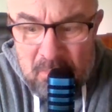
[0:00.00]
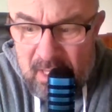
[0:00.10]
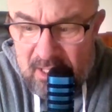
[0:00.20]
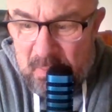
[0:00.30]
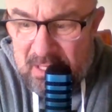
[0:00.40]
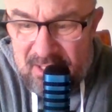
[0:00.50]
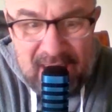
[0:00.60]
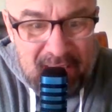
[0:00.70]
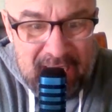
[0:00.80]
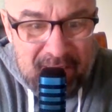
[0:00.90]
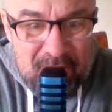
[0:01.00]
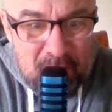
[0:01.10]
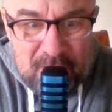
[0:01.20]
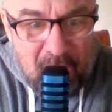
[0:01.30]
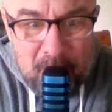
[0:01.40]
It's been said that he
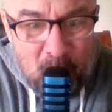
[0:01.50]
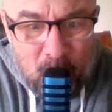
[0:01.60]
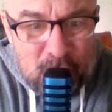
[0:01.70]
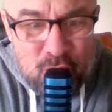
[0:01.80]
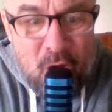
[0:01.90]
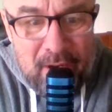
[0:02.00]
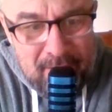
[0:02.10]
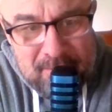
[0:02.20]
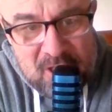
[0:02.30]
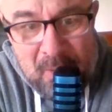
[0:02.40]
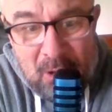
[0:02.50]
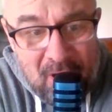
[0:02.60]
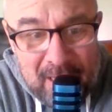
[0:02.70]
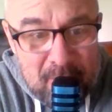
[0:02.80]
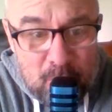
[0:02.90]
would come to work drunk, smelling
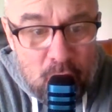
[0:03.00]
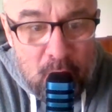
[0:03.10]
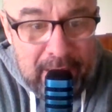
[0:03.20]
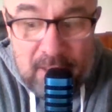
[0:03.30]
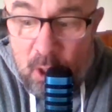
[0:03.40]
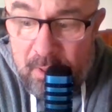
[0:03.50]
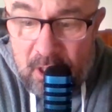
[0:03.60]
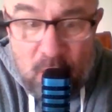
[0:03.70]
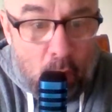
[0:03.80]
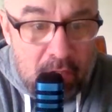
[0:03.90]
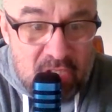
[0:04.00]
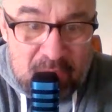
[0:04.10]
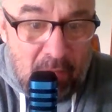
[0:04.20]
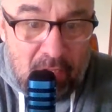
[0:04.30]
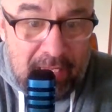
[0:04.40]
like brewery, go into court
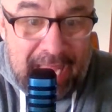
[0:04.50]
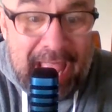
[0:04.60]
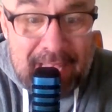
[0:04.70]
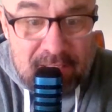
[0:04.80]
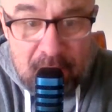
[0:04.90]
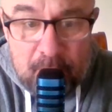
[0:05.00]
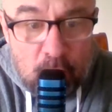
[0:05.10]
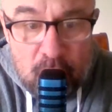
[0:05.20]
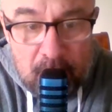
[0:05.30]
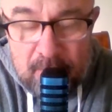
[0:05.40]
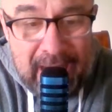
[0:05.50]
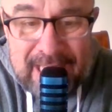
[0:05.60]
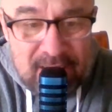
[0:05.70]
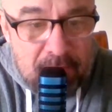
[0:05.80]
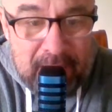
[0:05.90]
smelling like ass and
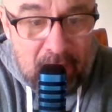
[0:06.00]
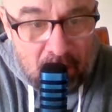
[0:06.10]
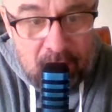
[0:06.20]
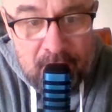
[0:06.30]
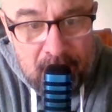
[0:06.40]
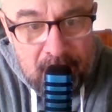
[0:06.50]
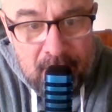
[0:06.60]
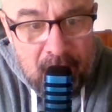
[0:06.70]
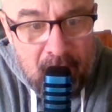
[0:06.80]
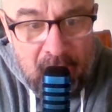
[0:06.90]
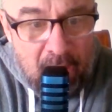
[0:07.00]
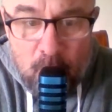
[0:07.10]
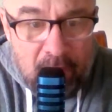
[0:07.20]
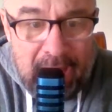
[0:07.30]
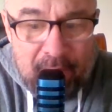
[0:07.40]
beer, and
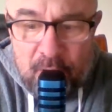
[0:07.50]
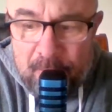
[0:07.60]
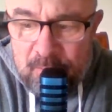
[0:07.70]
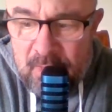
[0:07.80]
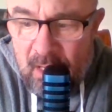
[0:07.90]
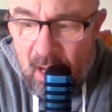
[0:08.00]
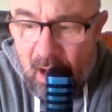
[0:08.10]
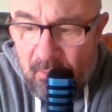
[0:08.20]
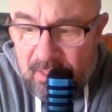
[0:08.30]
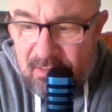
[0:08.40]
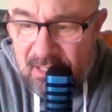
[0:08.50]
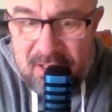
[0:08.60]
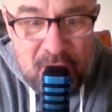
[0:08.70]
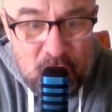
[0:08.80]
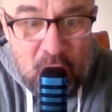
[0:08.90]
what have you. This
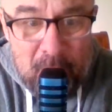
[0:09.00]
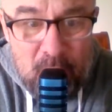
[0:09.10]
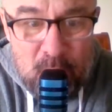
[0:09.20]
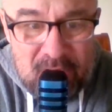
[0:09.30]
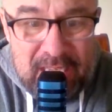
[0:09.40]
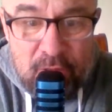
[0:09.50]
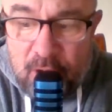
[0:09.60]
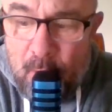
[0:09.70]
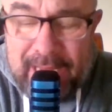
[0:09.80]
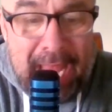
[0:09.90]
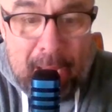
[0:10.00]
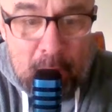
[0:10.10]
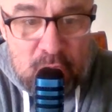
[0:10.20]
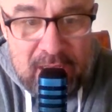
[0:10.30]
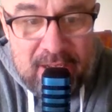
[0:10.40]
is a gentleman who was seen throwing
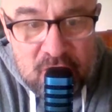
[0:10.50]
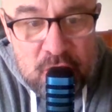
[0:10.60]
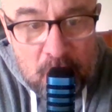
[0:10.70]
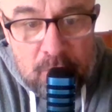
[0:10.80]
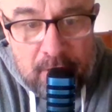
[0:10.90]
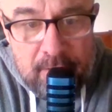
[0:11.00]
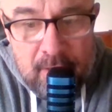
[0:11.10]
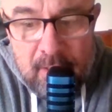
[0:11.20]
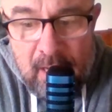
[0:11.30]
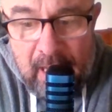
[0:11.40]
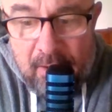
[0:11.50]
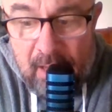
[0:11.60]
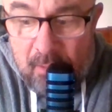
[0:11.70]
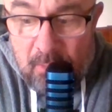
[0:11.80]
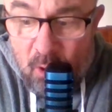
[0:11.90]
hammers at his children,
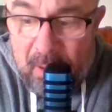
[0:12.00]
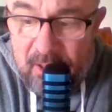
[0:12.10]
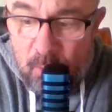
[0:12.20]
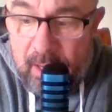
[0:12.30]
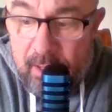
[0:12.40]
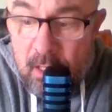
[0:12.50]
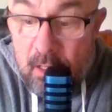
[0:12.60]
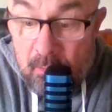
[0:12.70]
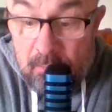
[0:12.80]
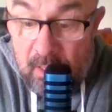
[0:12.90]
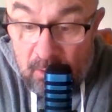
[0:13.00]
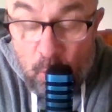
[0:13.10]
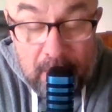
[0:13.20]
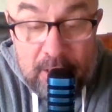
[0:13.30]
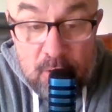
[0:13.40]
and oh, by the way,
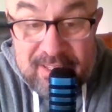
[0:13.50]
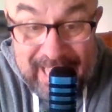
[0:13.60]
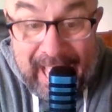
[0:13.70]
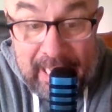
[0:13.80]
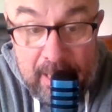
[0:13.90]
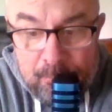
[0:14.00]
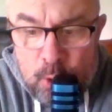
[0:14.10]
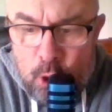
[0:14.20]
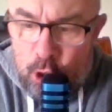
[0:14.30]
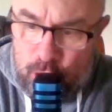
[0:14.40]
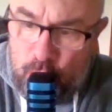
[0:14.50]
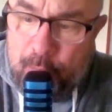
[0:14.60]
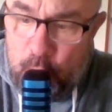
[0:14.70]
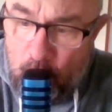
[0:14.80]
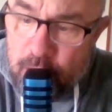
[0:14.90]
according to his daddy,
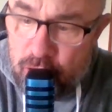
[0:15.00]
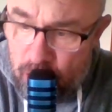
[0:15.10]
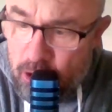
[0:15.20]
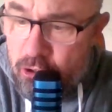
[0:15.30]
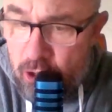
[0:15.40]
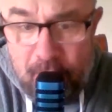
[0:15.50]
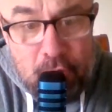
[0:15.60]
CPS didn't even